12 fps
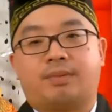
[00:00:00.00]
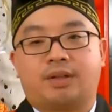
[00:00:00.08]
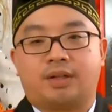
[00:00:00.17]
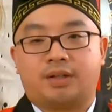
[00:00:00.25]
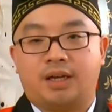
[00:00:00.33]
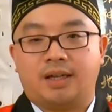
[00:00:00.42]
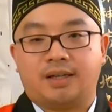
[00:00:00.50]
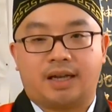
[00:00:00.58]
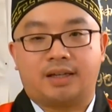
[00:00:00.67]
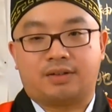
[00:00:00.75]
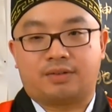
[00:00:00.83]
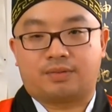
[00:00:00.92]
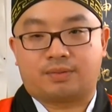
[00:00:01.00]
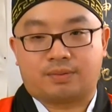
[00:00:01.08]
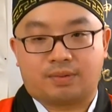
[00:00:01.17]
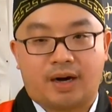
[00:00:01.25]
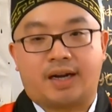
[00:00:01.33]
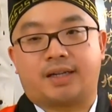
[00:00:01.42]
to the Yat
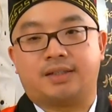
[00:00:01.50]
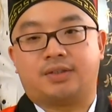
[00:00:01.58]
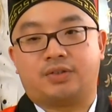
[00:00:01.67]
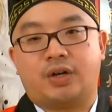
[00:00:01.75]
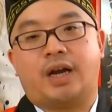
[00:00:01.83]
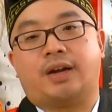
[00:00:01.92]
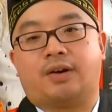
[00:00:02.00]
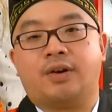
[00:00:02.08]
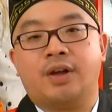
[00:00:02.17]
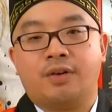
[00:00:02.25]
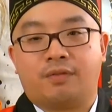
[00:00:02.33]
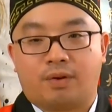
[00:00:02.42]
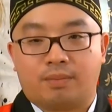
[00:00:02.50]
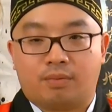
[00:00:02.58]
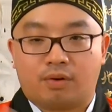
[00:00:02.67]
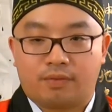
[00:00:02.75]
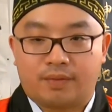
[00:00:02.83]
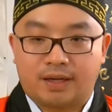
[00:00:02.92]
Dragon's channel for
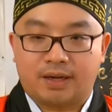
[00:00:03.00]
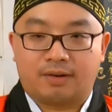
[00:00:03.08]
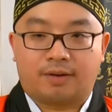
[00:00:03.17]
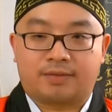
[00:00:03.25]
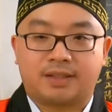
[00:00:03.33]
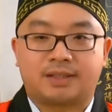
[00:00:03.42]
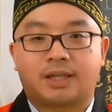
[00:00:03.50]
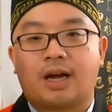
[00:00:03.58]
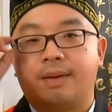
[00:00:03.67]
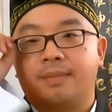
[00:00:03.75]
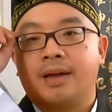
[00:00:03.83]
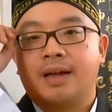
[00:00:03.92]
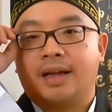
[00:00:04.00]
more video of this type.